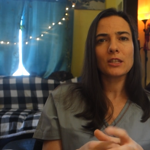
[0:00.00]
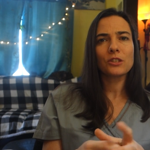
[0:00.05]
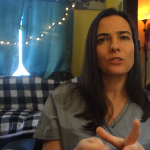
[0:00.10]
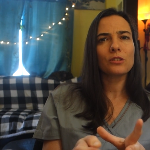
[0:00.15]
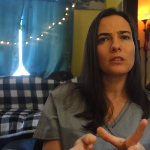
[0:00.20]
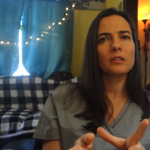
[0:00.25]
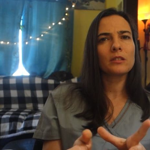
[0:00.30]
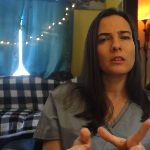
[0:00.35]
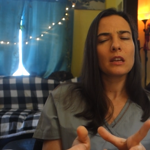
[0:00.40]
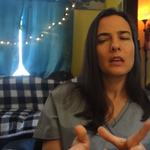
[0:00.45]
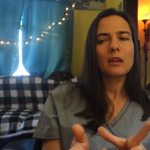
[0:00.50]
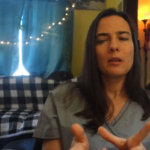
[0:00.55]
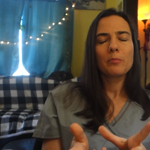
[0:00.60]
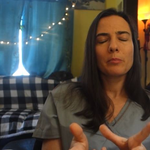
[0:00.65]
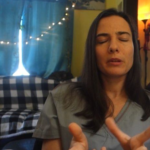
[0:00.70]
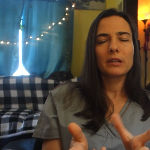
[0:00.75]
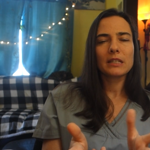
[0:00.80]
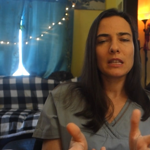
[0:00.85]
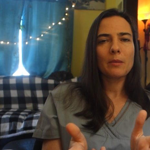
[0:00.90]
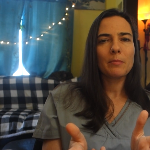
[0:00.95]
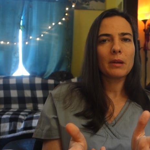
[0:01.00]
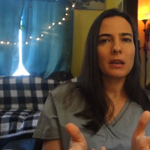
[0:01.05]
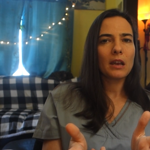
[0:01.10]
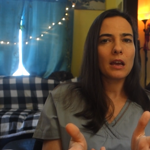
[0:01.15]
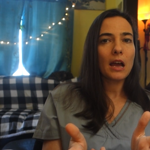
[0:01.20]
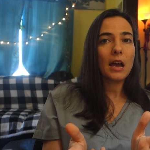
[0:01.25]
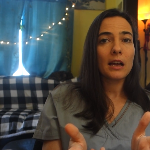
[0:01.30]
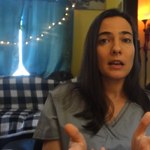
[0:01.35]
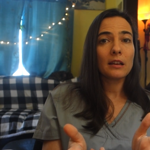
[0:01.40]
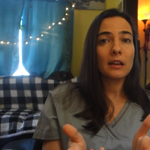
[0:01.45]
Certain, for example,
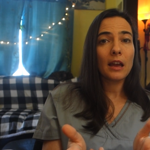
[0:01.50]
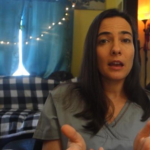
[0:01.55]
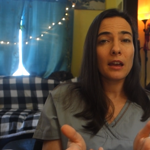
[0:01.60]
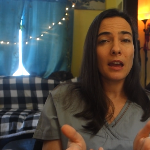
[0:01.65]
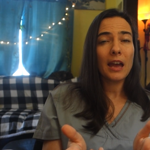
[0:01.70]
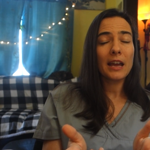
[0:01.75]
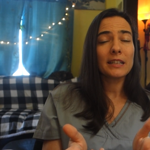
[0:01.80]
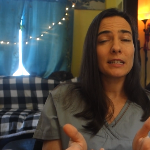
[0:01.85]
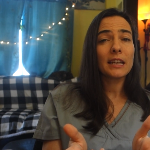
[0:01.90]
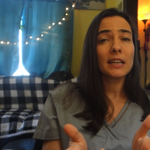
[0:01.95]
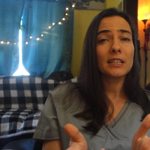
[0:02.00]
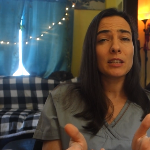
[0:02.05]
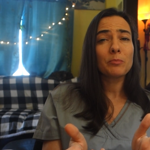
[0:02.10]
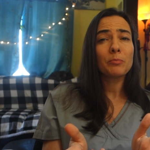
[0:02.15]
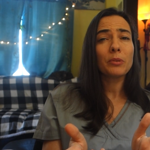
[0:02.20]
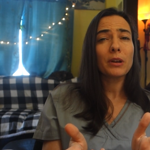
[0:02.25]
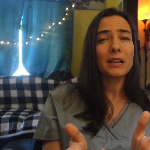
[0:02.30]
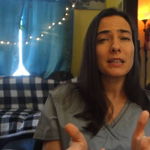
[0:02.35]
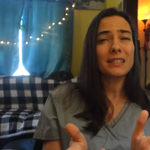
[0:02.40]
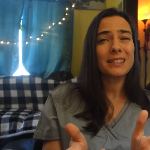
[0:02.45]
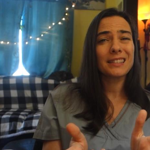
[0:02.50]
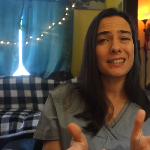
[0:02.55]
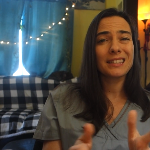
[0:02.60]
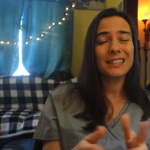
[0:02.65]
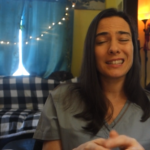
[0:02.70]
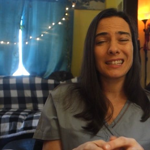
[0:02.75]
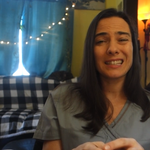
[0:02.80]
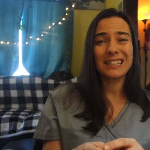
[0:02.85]
antidepressants